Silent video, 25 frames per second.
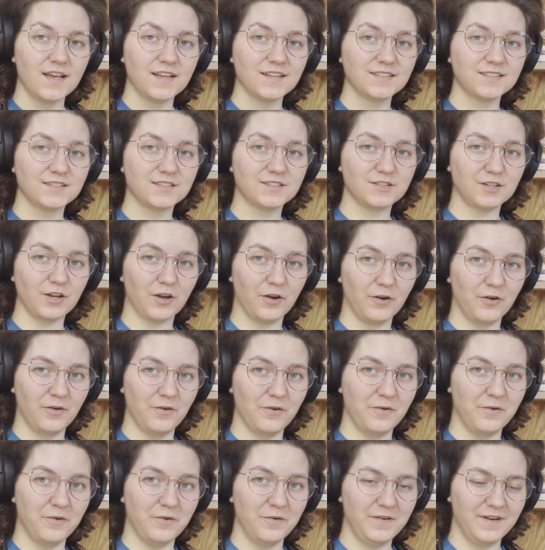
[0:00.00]

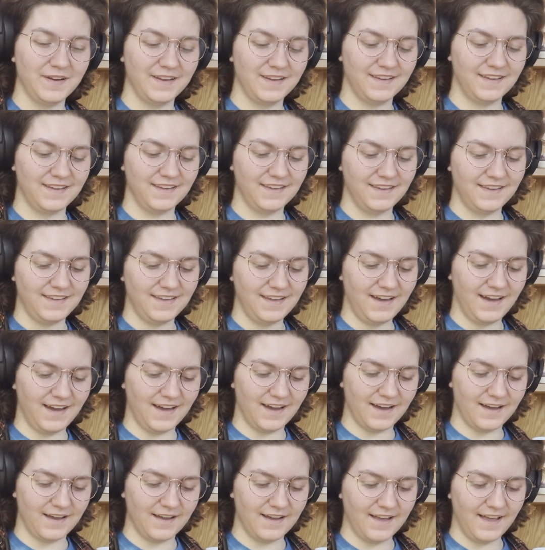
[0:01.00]
So
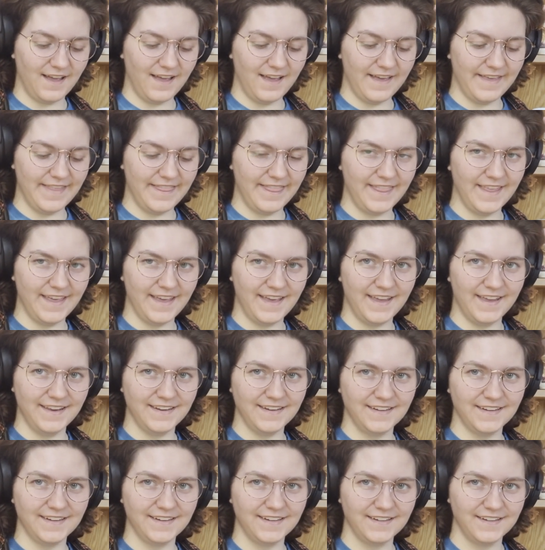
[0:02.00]
yeah, and
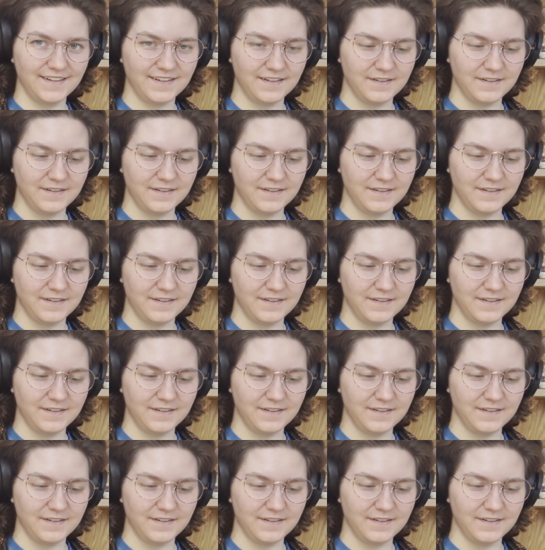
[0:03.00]
then